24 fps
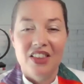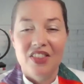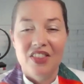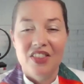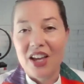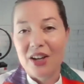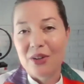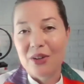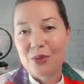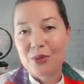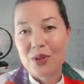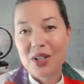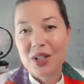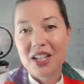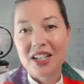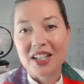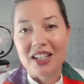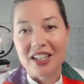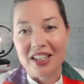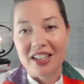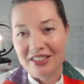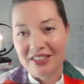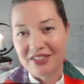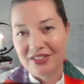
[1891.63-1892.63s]
That
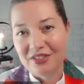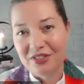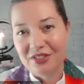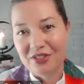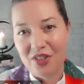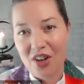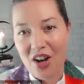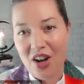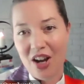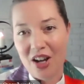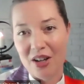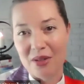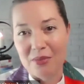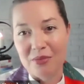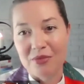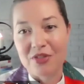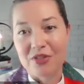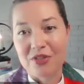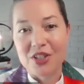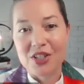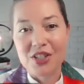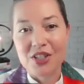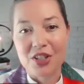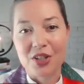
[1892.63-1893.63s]
reading from
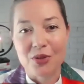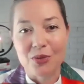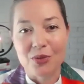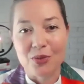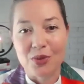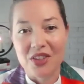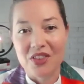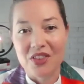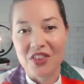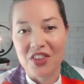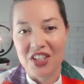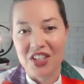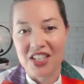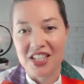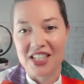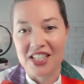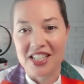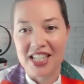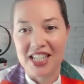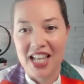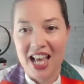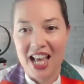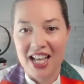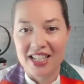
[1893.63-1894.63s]
First
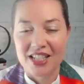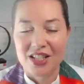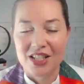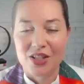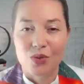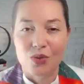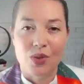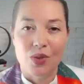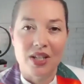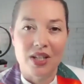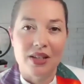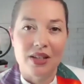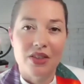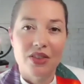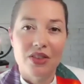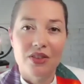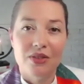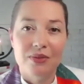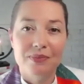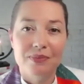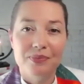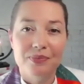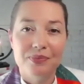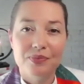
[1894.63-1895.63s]
Corinthians ends with
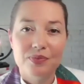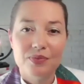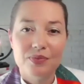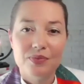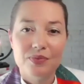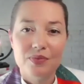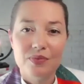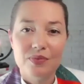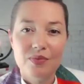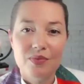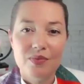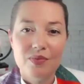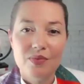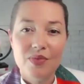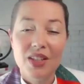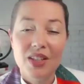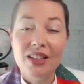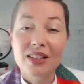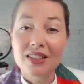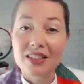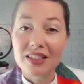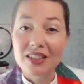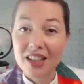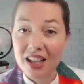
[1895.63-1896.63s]

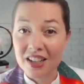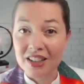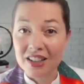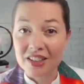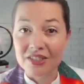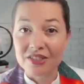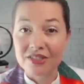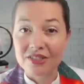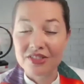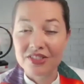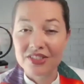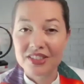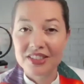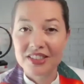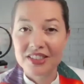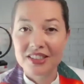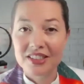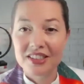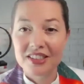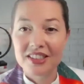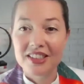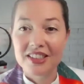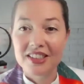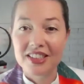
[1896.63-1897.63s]
Love
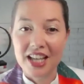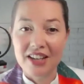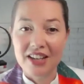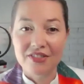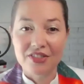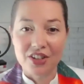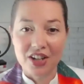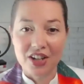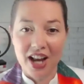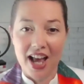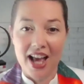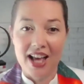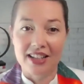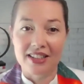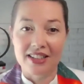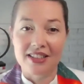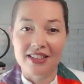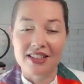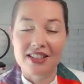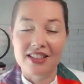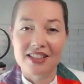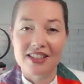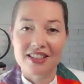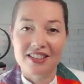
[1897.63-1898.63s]
never
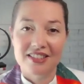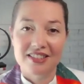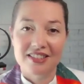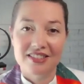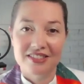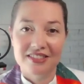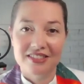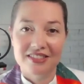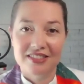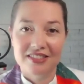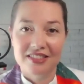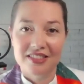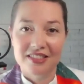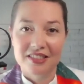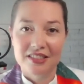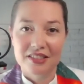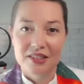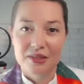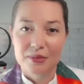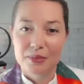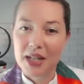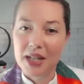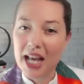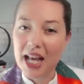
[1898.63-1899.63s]
ends.
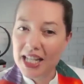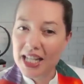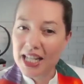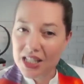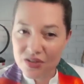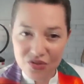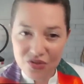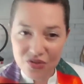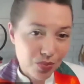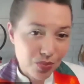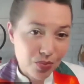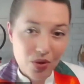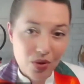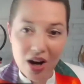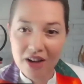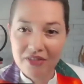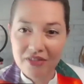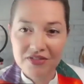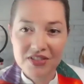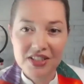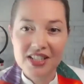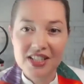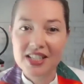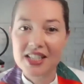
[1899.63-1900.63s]
But as for
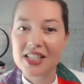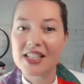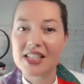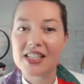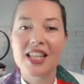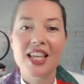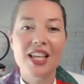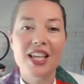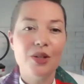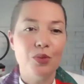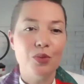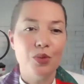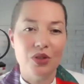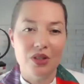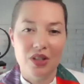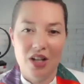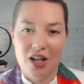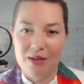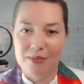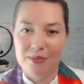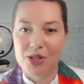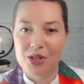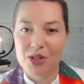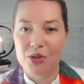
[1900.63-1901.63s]
prophecies, they will
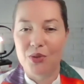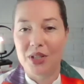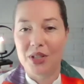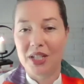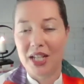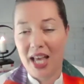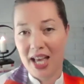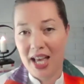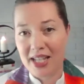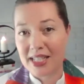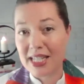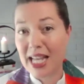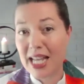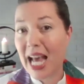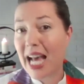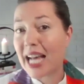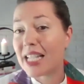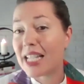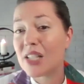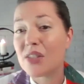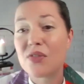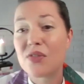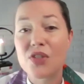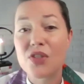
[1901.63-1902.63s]
come to an end.
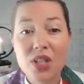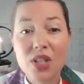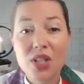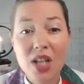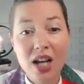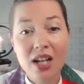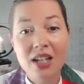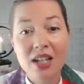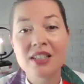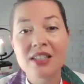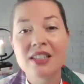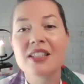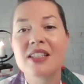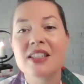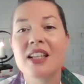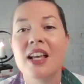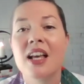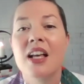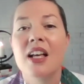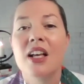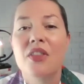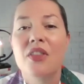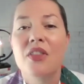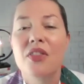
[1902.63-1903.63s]
As for tongues,
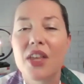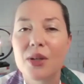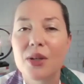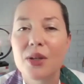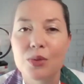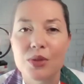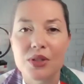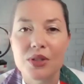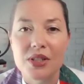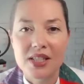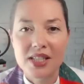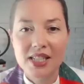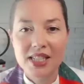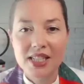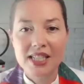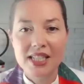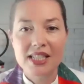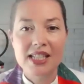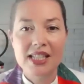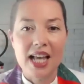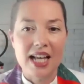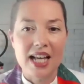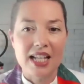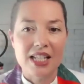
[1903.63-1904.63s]
they will
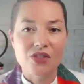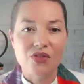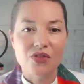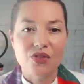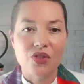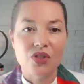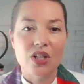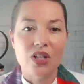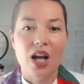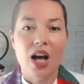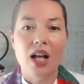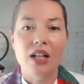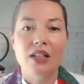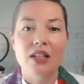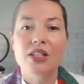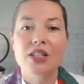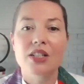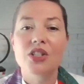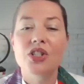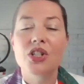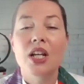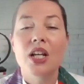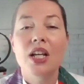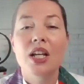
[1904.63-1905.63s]
cease. As for
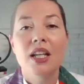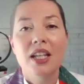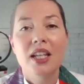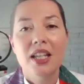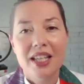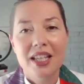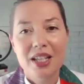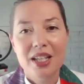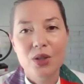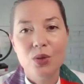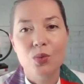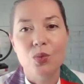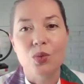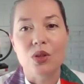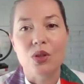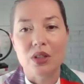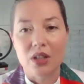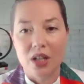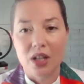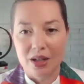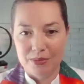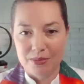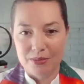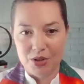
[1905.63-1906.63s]
knowledge, it will
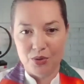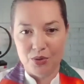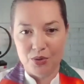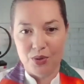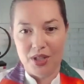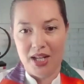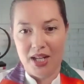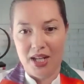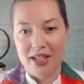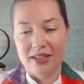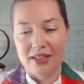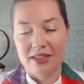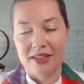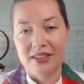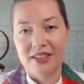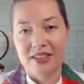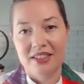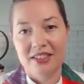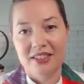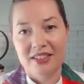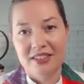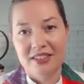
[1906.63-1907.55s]
come to an end.